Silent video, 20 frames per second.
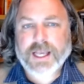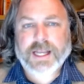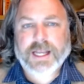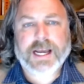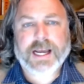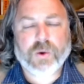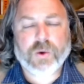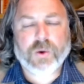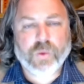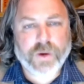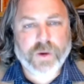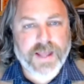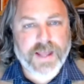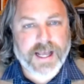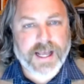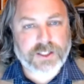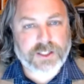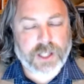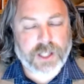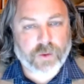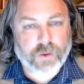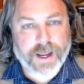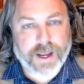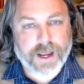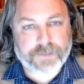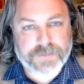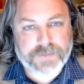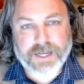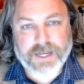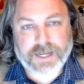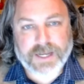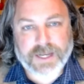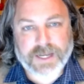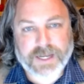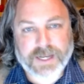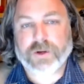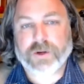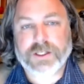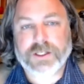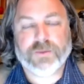Now, when that's all wrapped up, we're
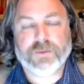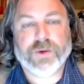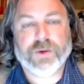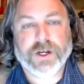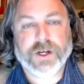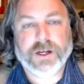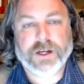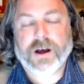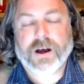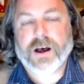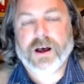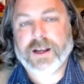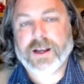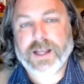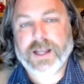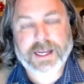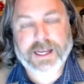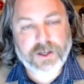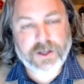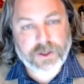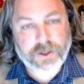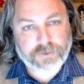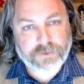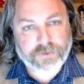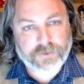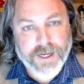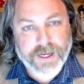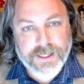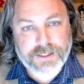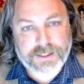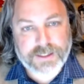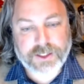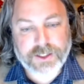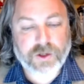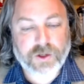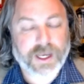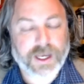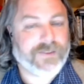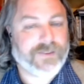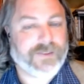going to bring on a new face that
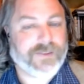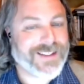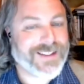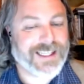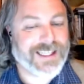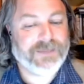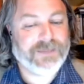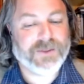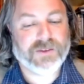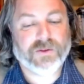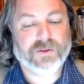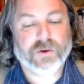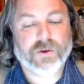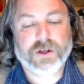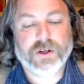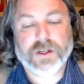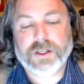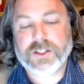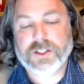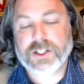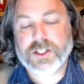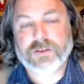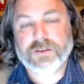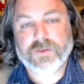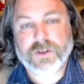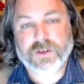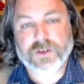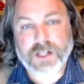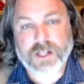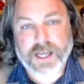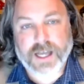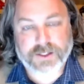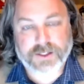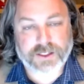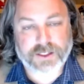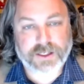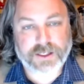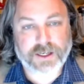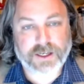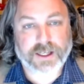you haven't seen before, Jennifer
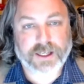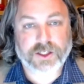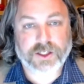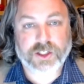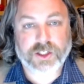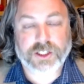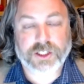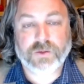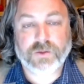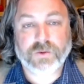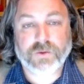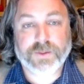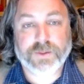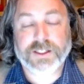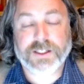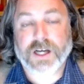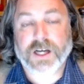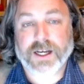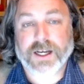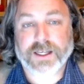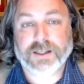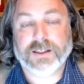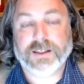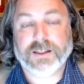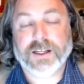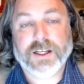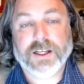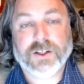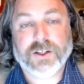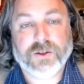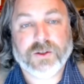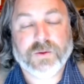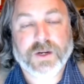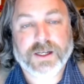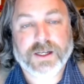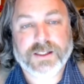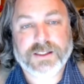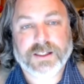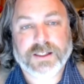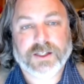Klassen, and she will be talking to
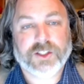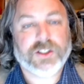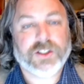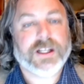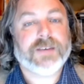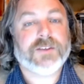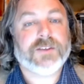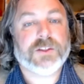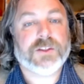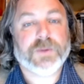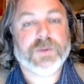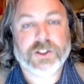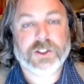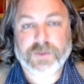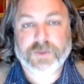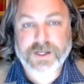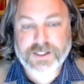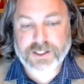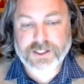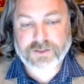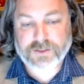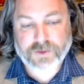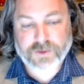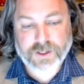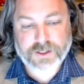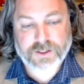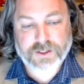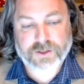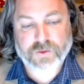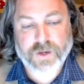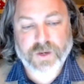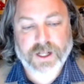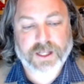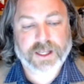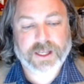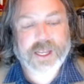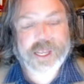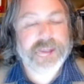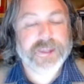us. She'll have a special message for us as well.